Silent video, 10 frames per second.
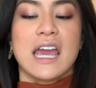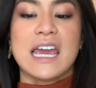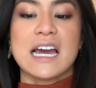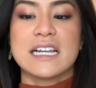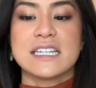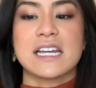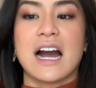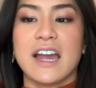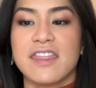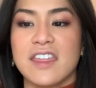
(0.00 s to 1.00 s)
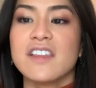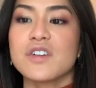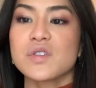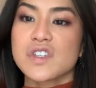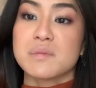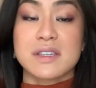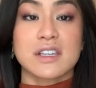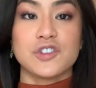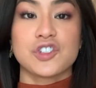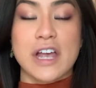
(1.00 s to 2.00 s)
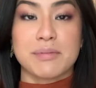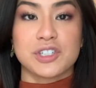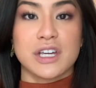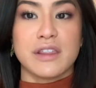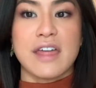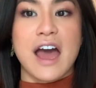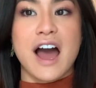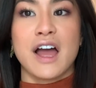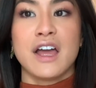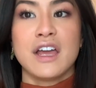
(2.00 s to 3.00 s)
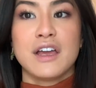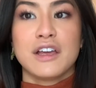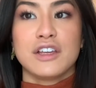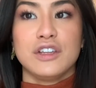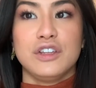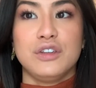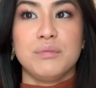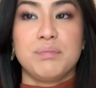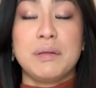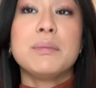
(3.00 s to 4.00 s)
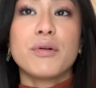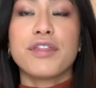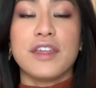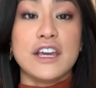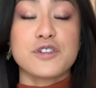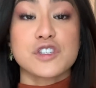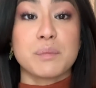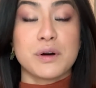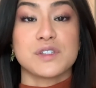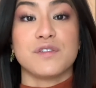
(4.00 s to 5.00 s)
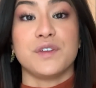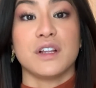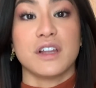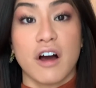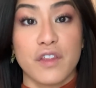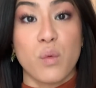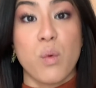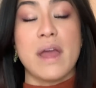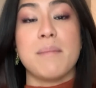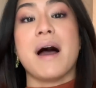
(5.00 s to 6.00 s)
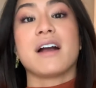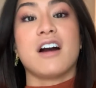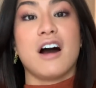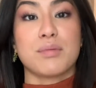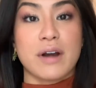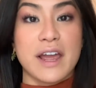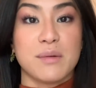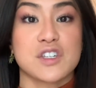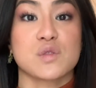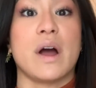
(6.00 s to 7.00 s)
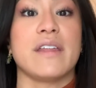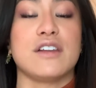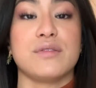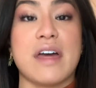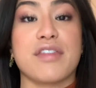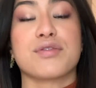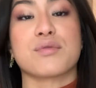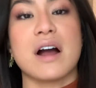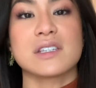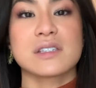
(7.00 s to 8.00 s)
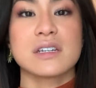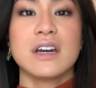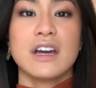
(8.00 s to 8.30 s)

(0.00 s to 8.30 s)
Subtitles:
And I think there's this misconception that people think you're supposed to feel it on the way back up, right? Which is why they do that thrust.